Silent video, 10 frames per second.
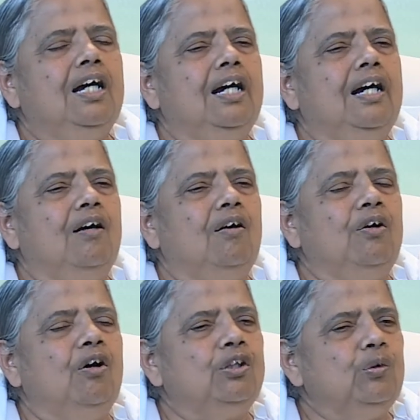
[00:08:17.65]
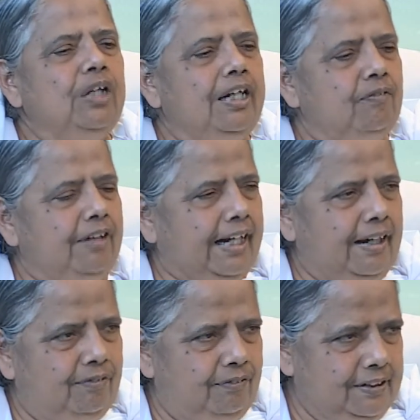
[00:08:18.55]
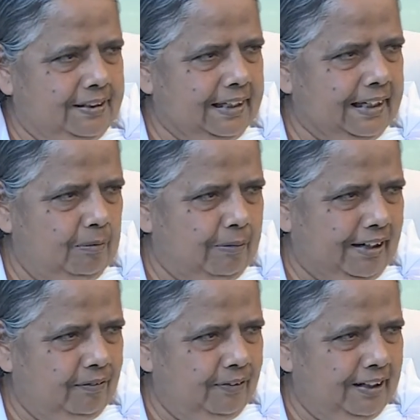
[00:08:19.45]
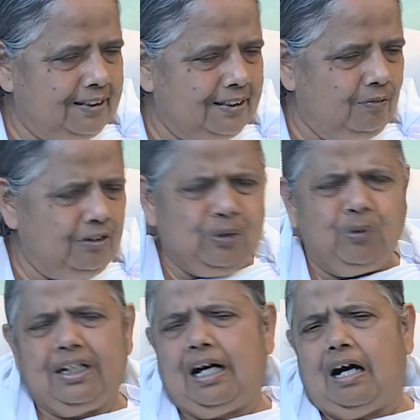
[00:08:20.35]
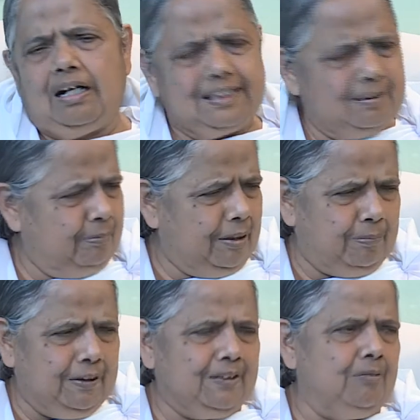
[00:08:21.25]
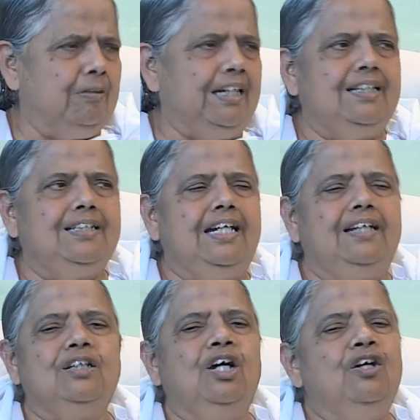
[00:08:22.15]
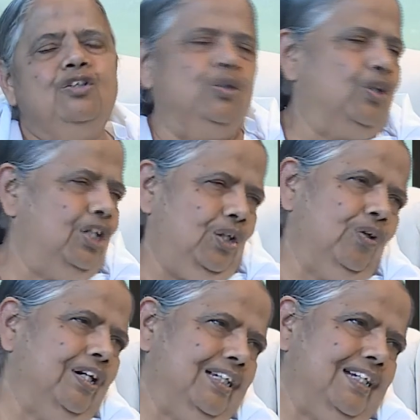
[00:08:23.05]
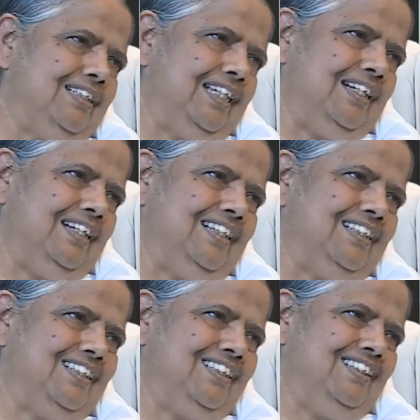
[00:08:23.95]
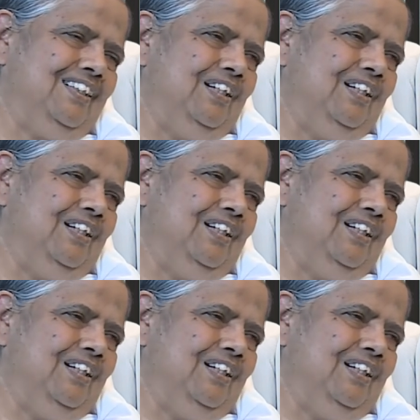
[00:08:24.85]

not only we have physical benefits, we don't ask people to meditate to cure their sickness.